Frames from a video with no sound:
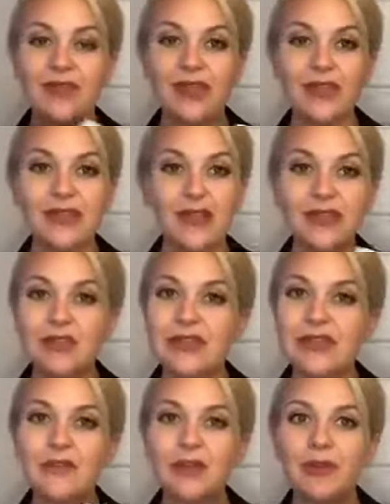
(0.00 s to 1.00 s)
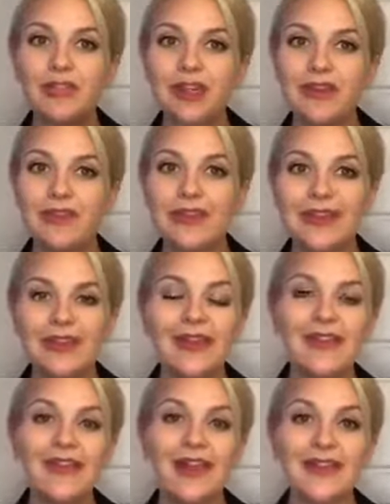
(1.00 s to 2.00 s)
So I use this pretty much every day.
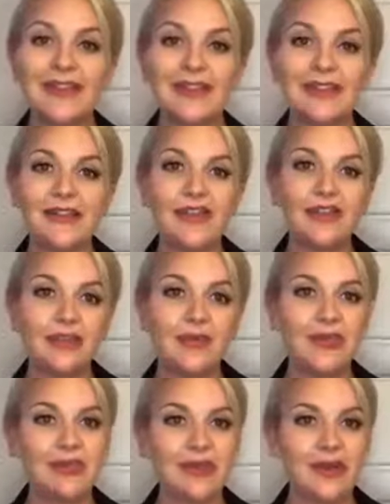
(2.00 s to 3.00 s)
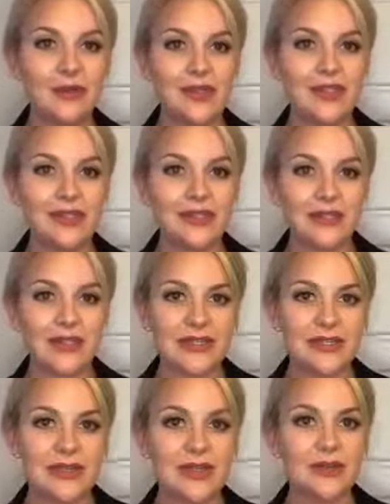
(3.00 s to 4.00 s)
Ideally, you should be doing it once to twice a
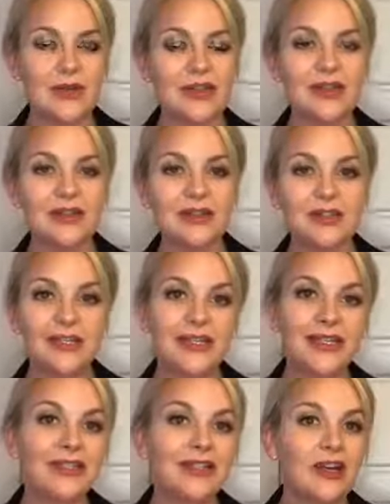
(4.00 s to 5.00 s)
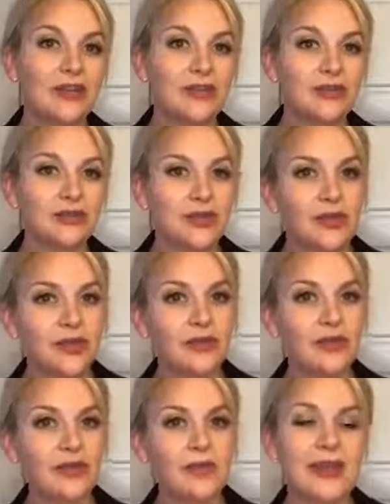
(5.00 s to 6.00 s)
day, depending on how long you're
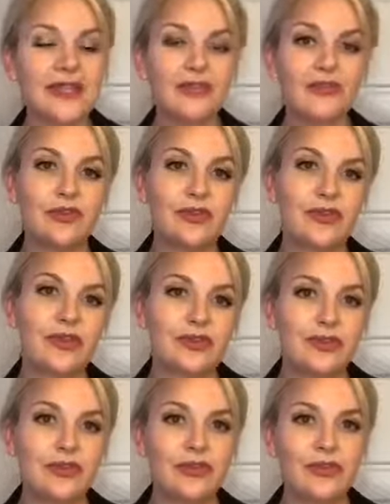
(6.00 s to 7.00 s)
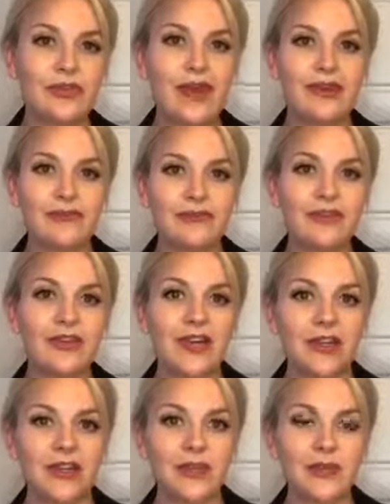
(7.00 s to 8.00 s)
wearing the mask for, and also if you have
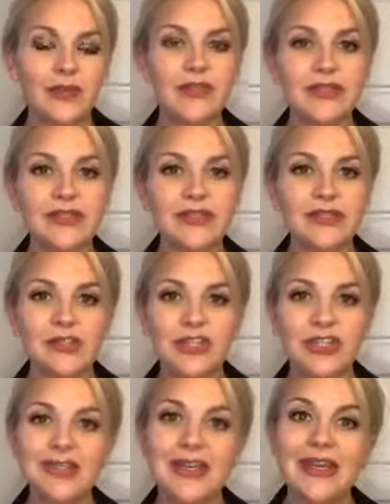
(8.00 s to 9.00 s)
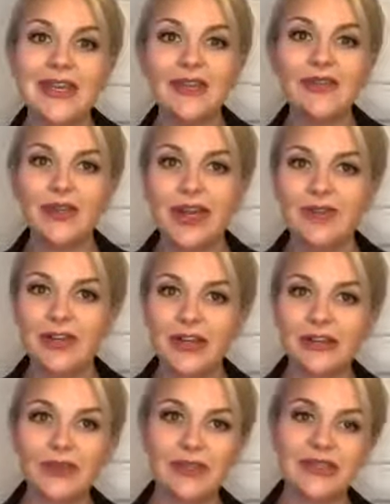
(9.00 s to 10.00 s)
a lot more oil secretions. If you have a lot
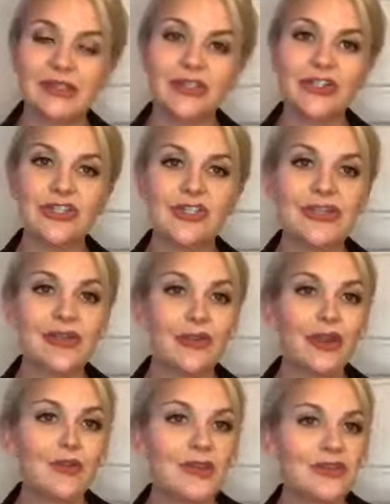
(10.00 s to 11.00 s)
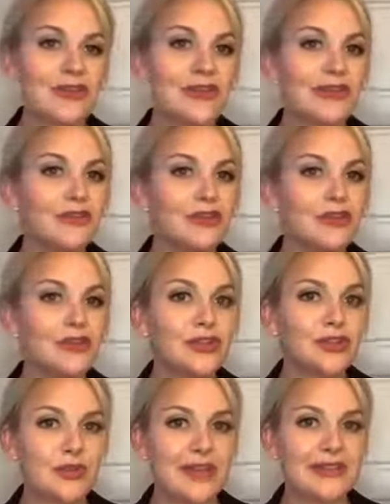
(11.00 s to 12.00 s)
of oil secretions, I recommend doing it for sure
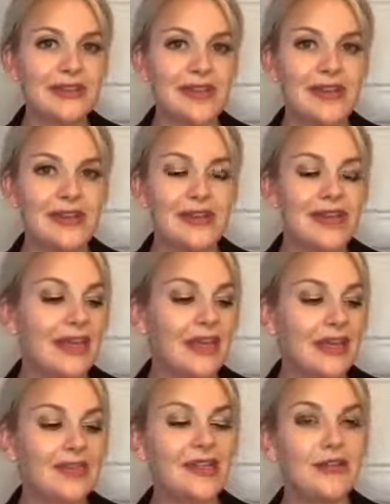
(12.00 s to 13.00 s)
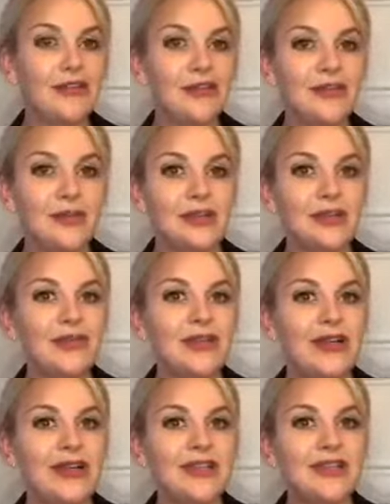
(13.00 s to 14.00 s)
twice a day. And if you're somebody who
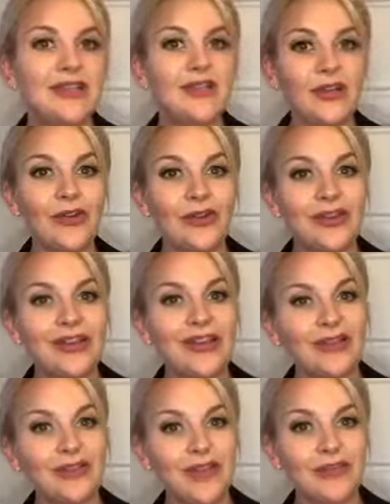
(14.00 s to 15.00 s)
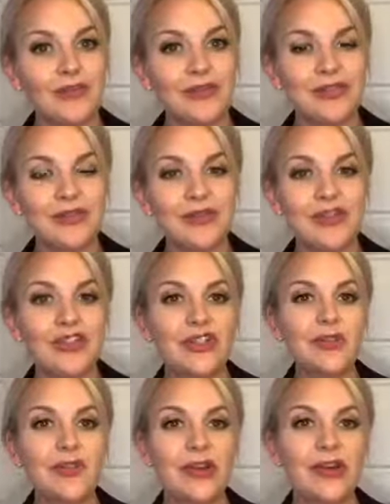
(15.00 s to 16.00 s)
has not only a lot of oil secretions,
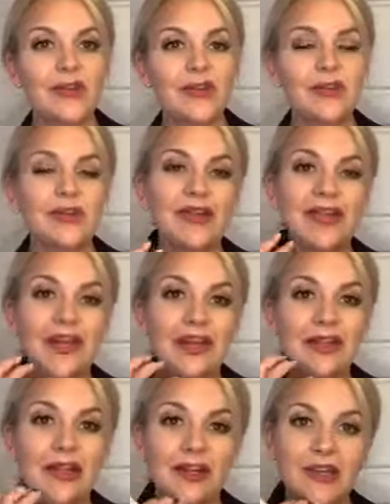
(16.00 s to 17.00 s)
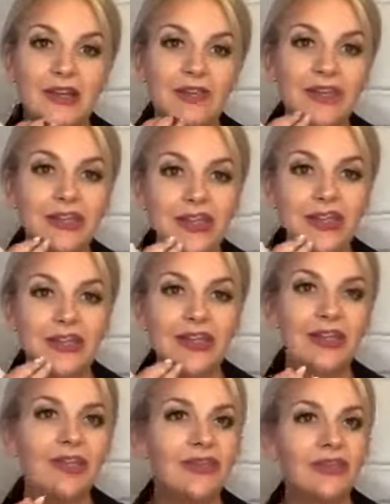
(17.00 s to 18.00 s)
but also a lot of congestion,
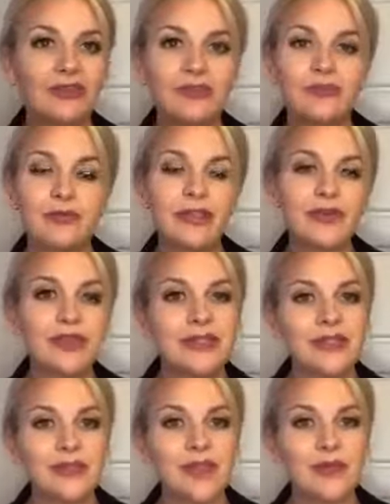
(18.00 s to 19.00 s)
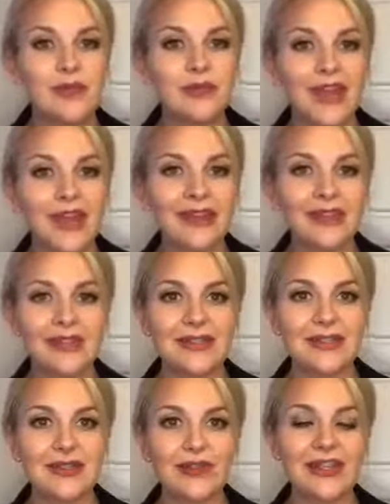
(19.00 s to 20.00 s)
and you've been noticing a lot more blackheads and
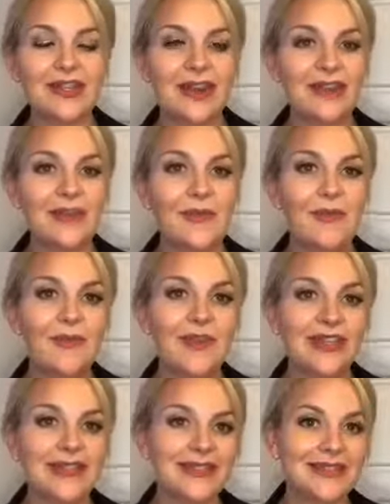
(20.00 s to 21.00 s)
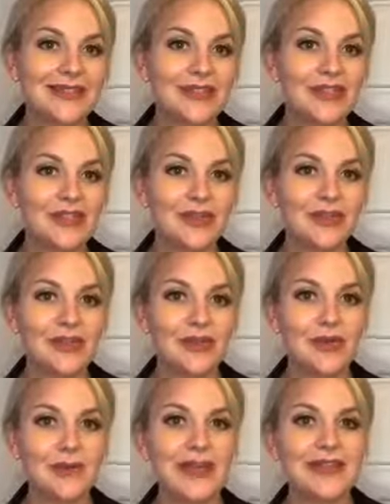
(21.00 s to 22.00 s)
stuff like that since starting to
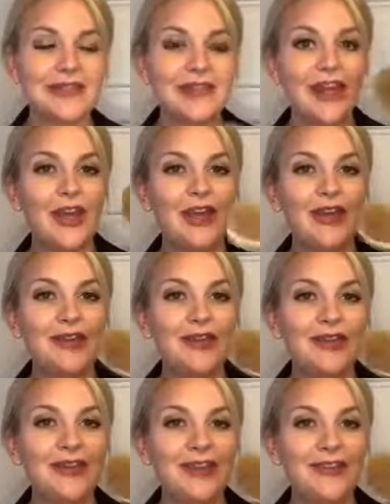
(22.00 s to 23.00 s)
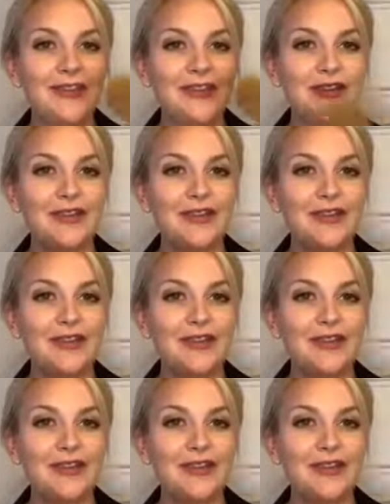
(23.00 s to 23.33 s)
wear a mask, you can add on your